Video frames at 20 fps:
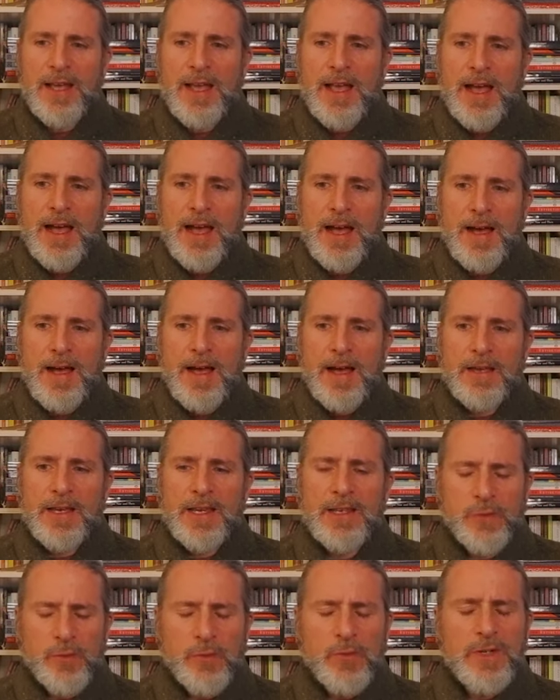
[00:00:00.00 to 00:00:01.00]
uh,
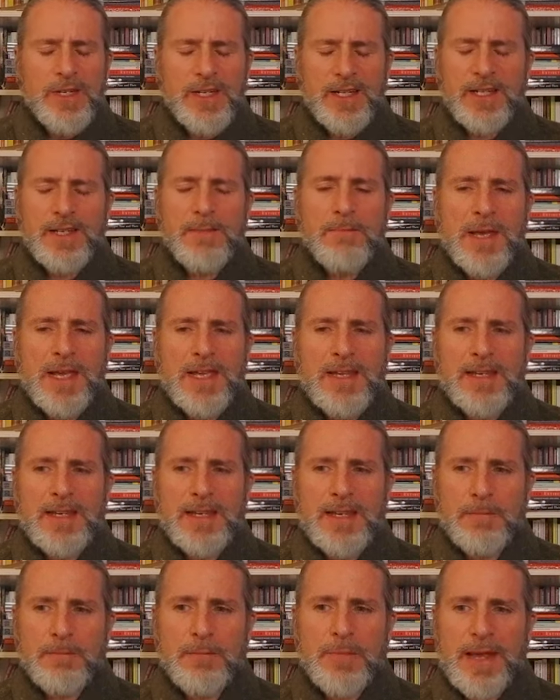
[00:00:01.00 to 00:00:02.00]
has really made an
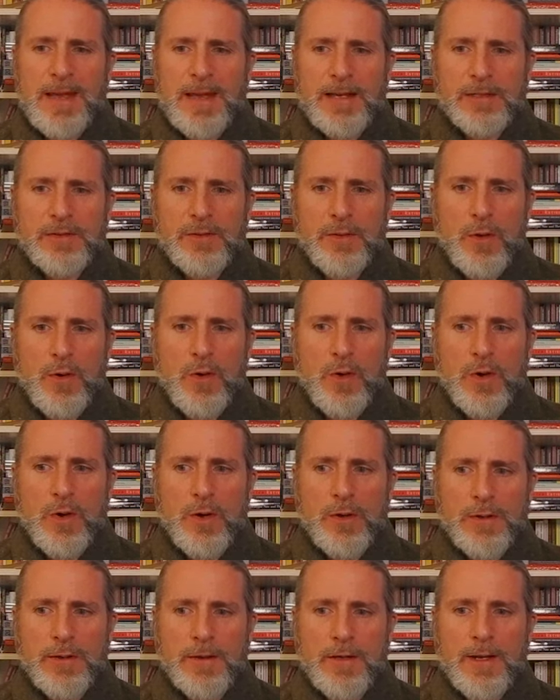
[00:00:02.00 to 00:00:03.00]
impact
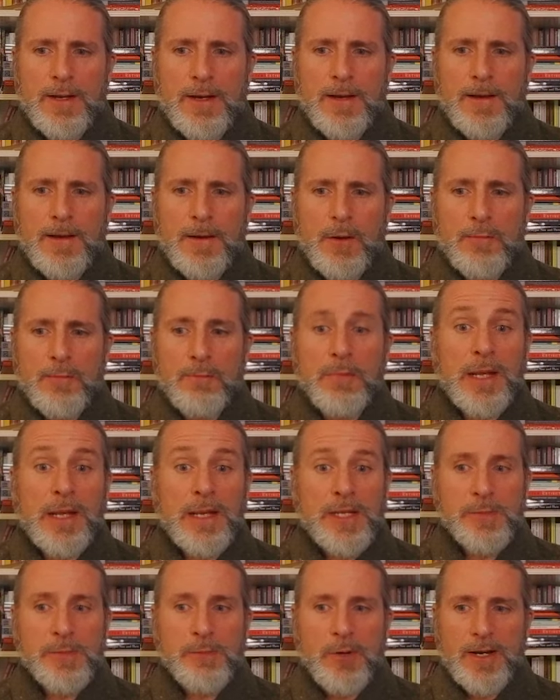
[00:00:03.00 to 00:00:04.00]
on, uh, on
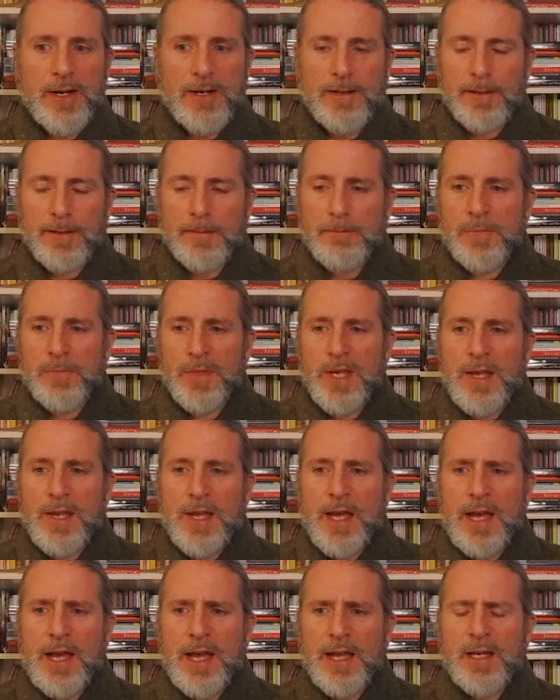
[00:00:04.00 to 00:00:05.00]
place branding.
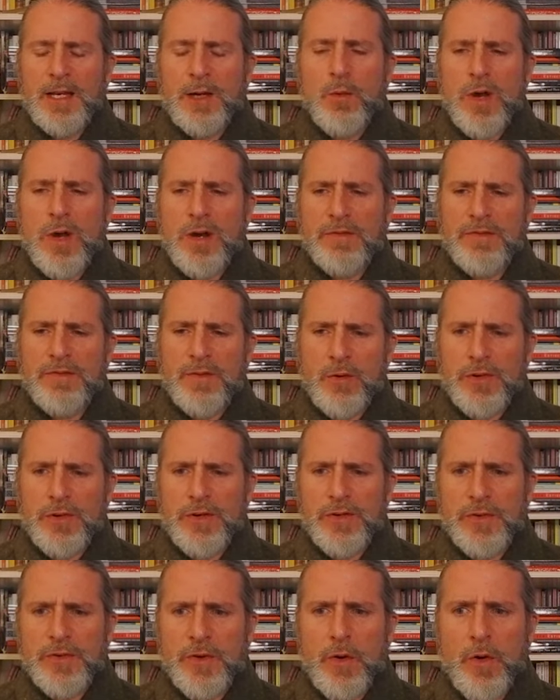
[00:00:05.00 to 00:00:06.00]
Uh, and I want to
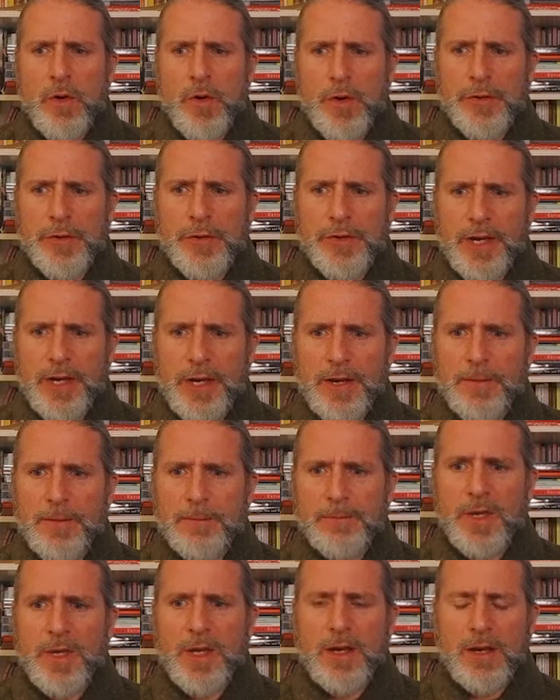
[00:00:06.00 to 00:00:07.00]
focus
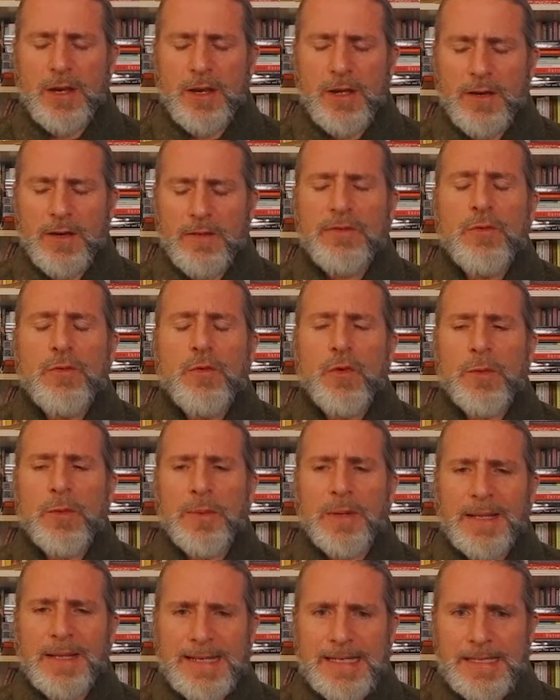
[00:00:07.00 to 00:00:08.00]
on four
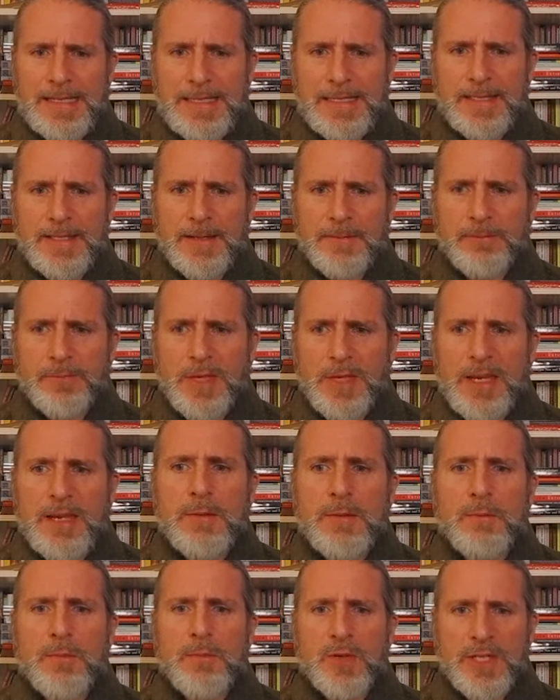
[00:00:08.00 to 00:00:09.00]
places
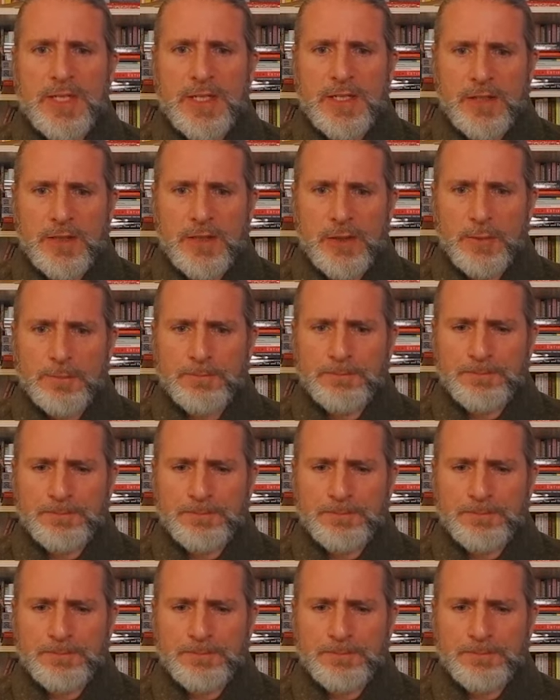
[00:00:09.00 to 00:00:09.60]
in particular